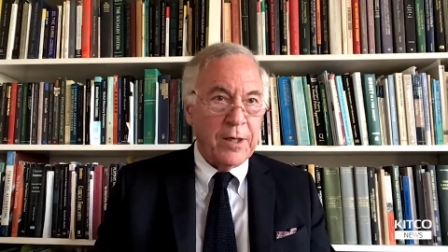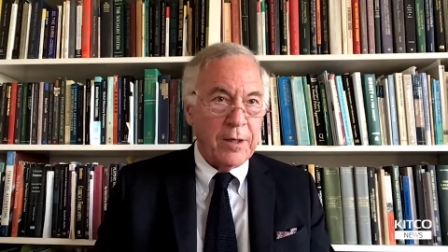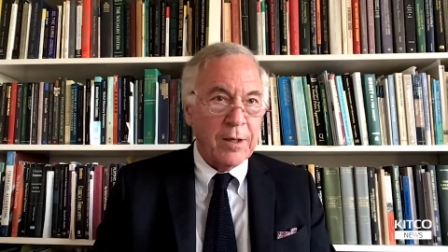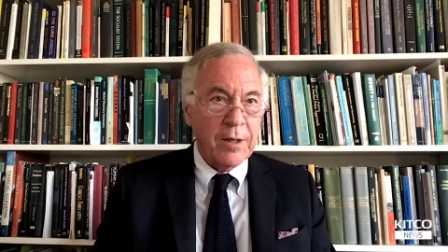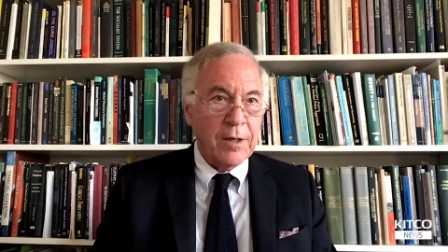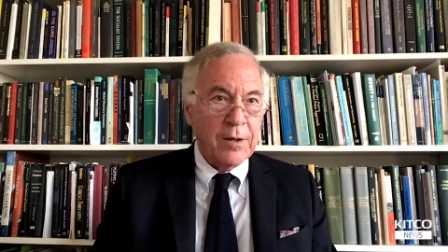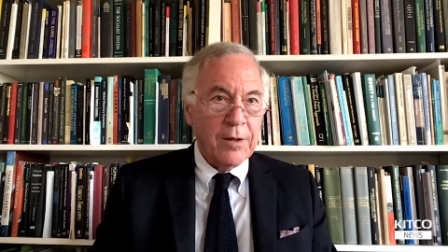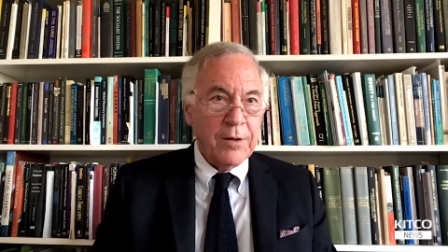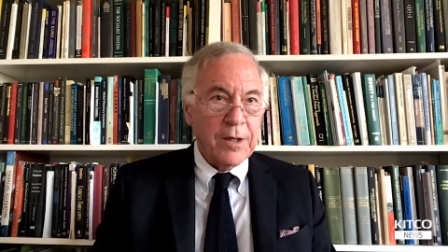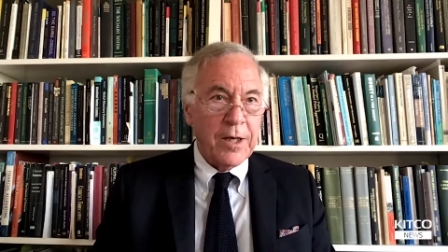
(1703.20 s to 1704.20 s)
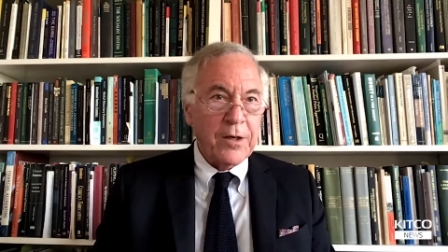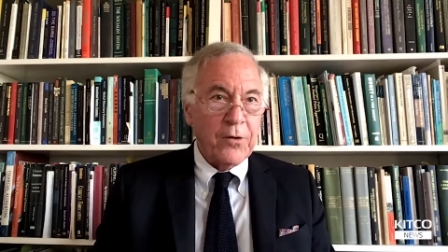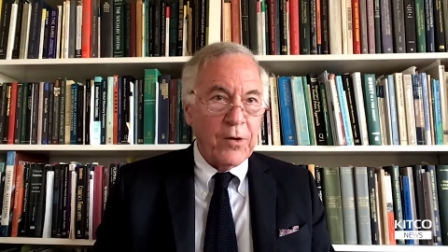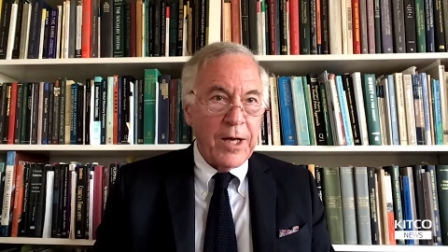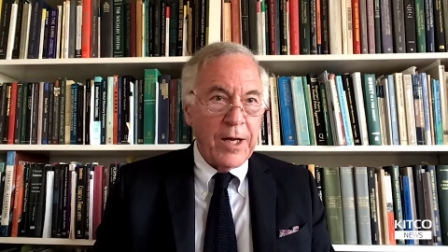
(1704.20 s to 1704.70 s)
to get
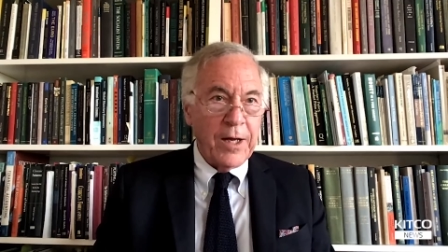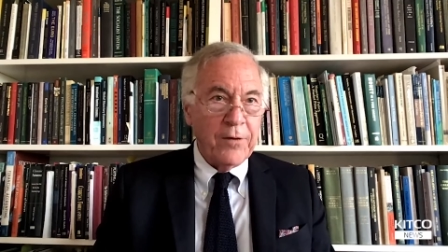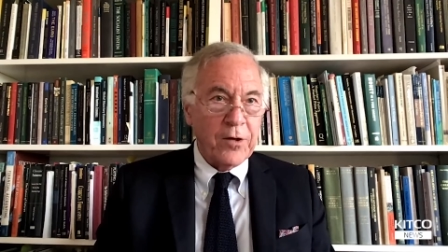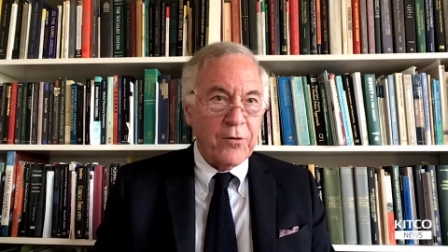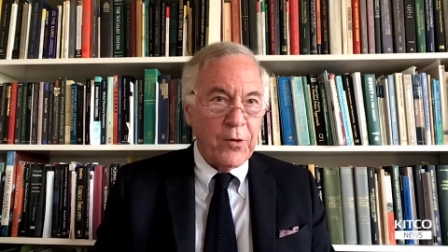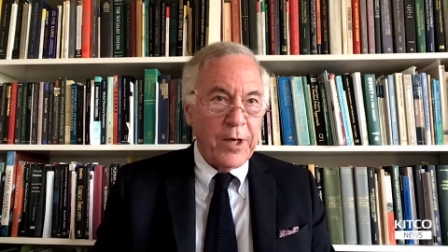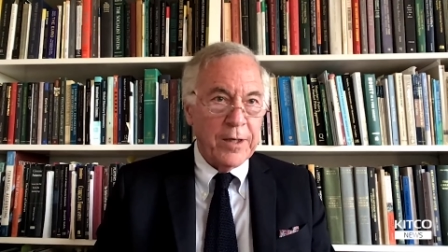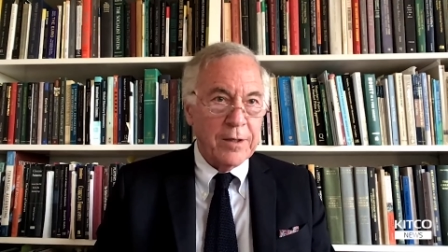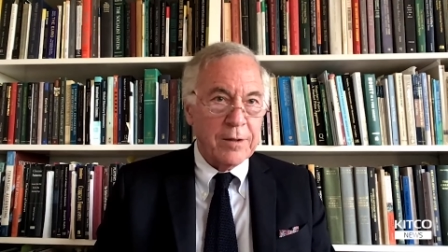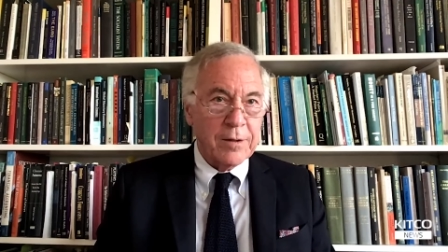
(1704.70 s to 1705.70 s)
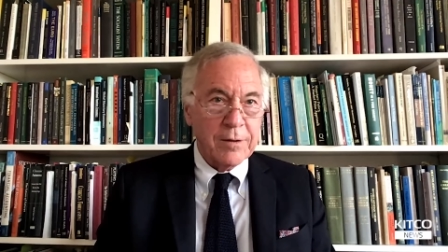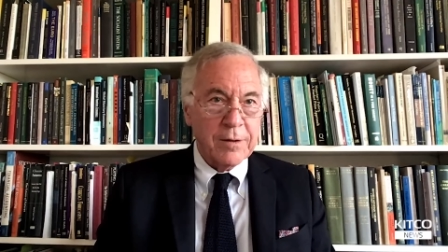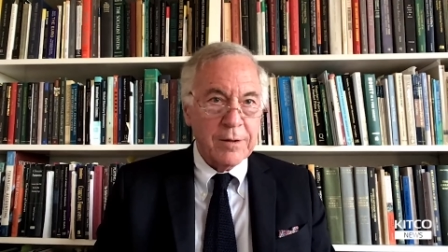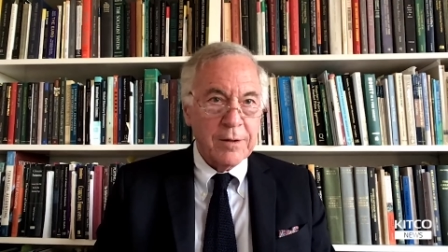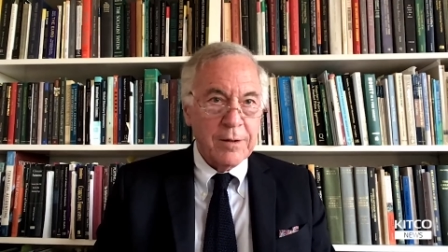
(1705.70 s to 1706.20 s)
your hands on credit.
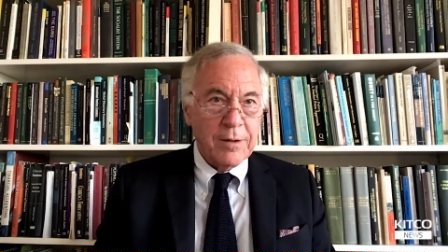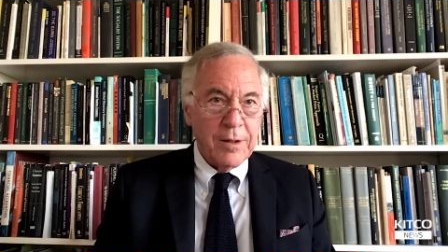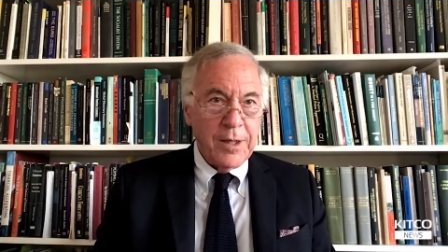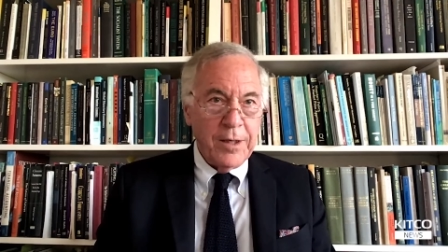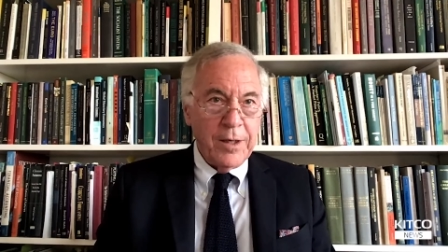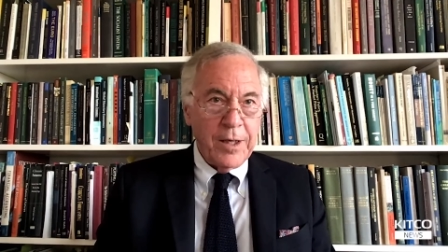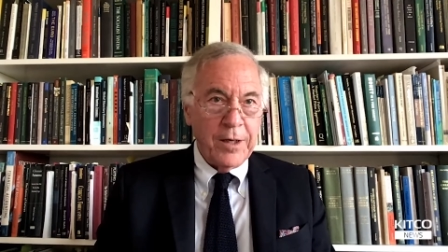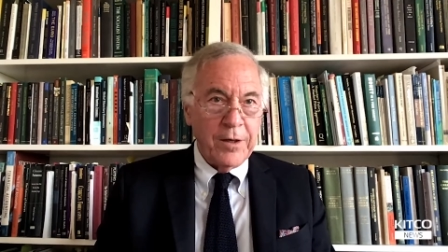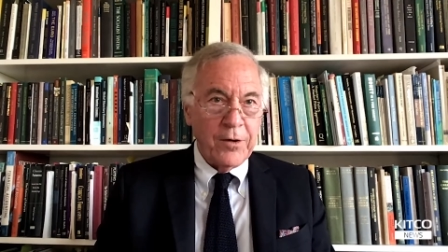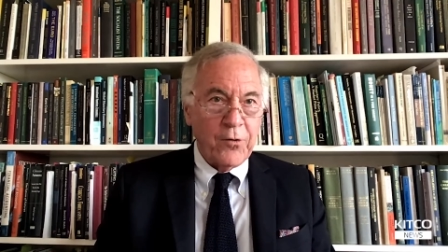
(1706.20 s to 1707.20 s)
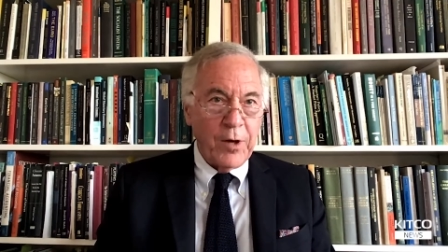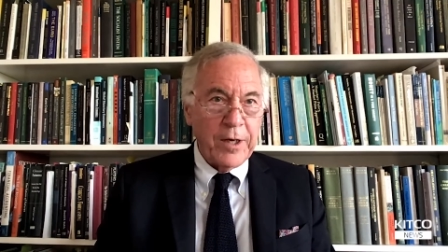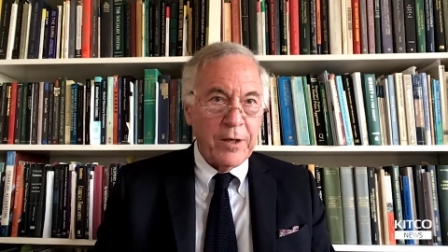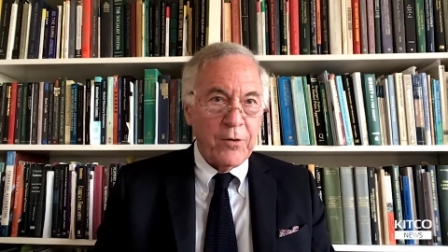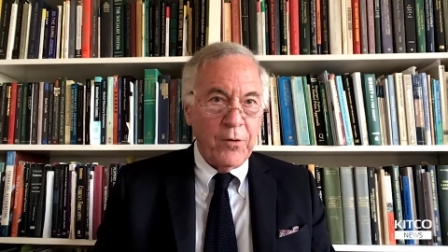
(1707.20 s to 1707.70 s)
And in a
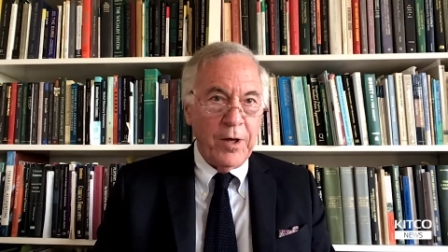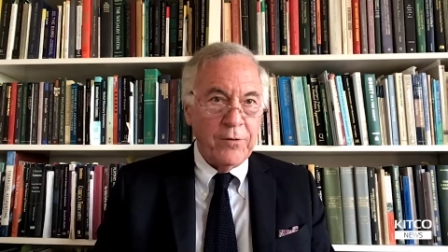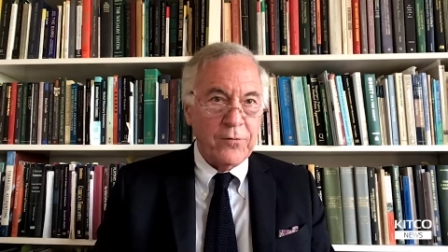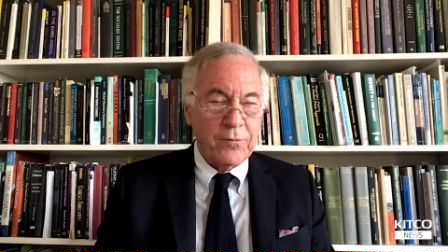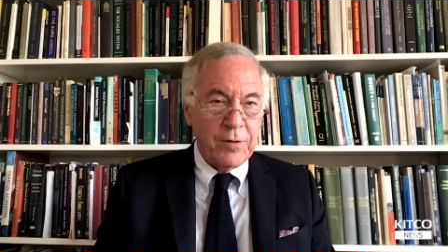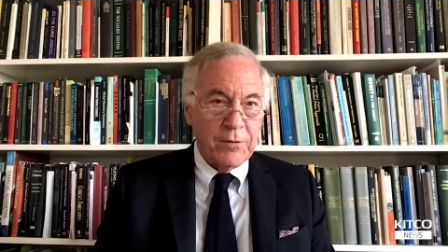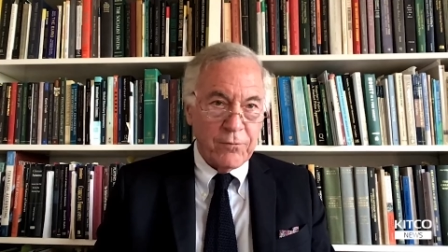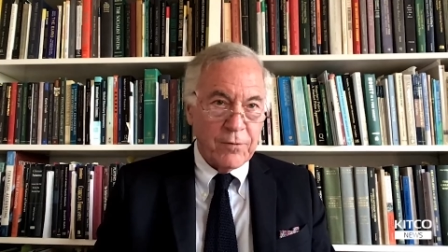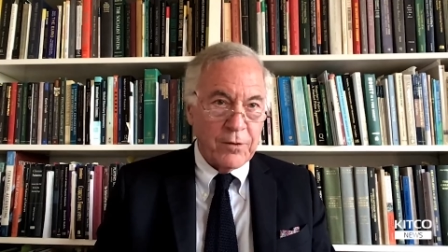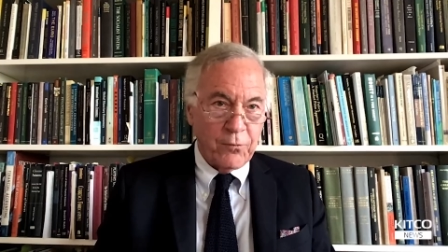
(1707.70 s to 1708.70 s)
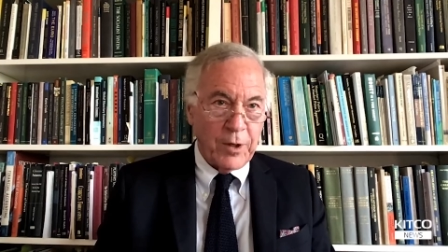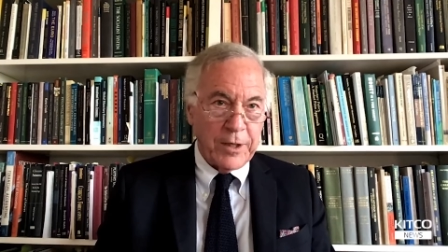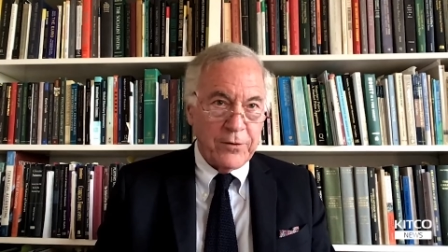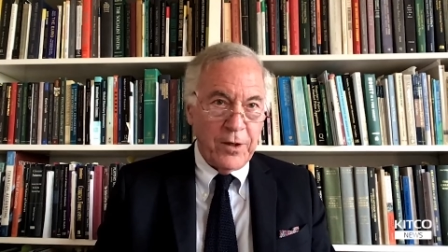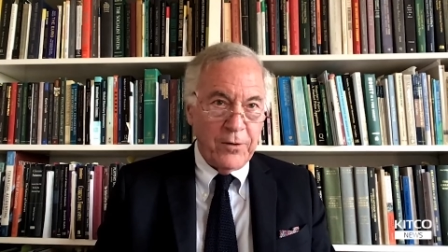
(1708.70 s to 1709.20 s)
credit crunch, it's
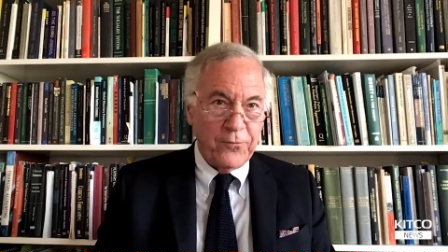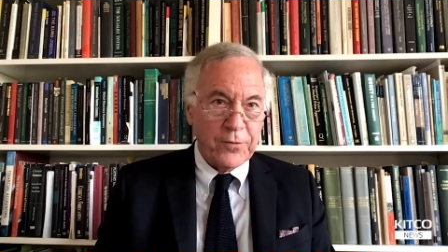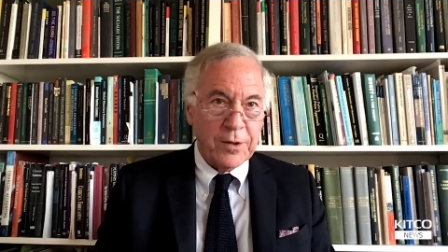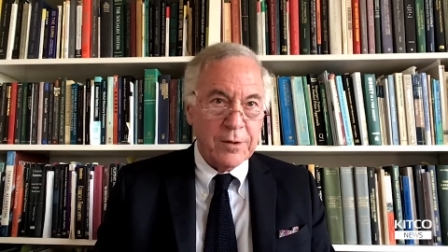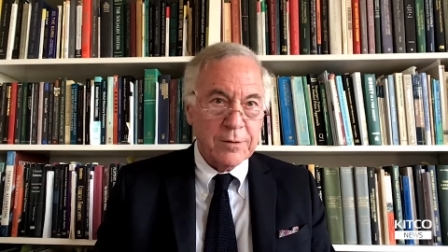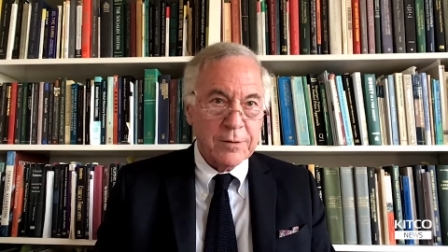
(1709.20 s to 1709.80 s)
really tough.